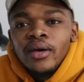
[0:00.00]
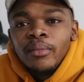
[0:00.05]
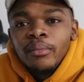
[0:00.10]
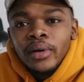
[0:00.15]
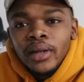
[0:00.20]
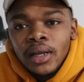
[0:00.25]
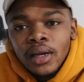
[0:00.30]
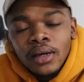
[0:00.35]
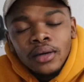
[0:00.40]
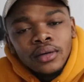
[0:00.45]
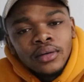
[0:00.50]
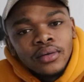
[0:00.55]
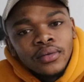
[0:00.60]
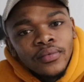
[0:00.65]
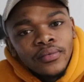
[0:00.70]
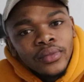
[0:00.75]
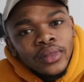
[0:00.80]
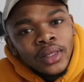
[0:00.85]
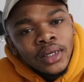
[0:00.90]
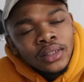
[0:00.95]
But yeah,
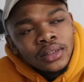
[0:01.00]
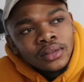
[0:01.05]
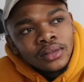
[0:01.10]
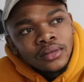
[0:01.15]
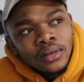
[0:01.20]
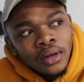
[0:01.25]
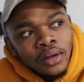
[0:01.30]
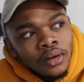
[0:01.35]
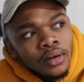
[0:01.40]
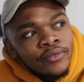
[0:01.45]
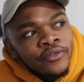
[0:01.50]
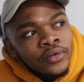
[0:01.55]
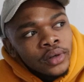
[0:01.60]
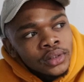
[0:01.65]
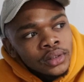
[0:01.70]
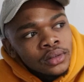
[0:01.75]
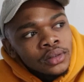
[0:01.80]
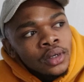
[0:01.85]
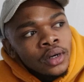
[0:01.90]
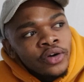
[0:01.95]
that's the
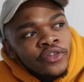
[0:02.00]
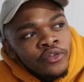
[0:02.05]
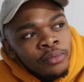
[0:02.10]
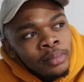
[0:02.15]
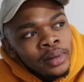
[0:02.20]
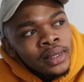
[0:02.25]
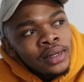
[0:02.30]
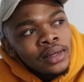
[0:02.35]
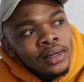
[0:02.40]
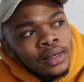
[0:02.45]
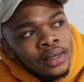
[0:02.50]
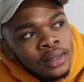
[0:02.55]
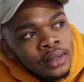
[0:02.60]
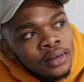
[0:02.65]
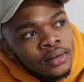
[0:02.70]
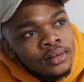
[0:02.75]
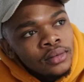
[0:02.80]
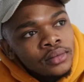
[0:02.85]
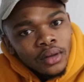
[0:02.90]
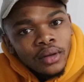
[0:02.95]
fastest car I've been
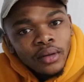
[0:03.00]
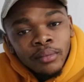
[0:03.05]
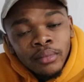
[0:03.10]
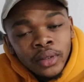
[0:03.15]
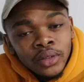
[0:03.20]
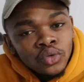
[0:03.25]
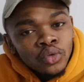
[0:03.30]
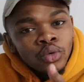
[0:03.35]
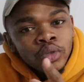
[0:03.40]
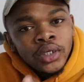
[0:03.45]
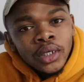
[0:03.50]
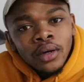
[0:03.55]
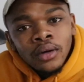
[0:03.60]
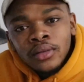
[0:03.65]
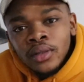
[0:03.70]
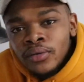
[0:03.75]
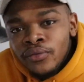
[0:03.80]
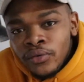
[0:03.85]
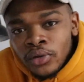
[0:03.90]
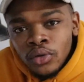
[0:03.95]
in. Please go check out
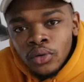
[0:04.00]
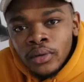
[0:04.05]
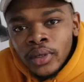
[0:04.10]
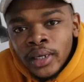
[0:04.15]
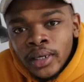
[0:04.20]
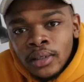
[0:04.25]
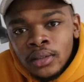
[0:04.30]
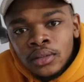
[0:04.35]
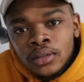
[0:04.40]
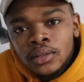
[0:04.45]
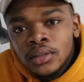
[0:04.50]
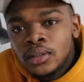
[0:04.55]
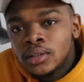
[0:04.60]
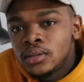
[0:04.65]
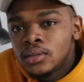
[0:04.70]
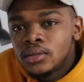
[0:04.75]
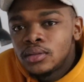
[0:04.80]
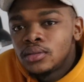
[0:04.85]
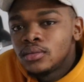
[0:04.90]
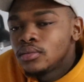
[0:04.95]
that video, guys.
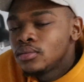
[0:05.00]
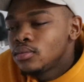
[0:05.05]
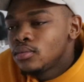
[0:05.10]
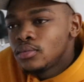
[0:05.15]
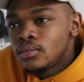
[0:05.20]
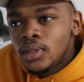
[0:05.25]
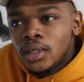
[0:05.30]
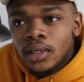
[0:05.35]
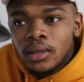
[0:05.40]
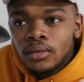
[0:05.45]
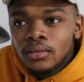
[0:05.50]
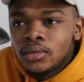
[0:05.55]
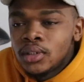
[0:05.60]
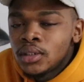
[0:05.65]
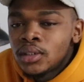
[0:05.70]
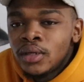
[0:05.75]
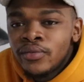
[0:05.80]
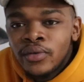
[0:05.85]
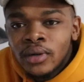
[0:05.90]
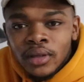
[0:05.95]
It's yeah, just
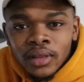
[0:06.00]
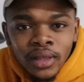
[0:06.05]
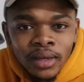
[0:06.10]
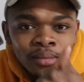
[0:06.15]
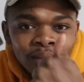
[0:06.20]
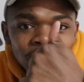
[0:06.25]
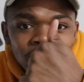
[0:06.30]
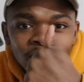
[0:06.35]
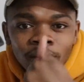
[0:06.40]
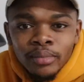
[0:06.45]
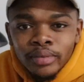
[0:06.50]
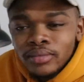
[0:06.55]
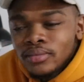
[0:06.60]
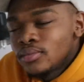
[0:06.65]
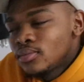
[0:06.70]
give it a thumbs up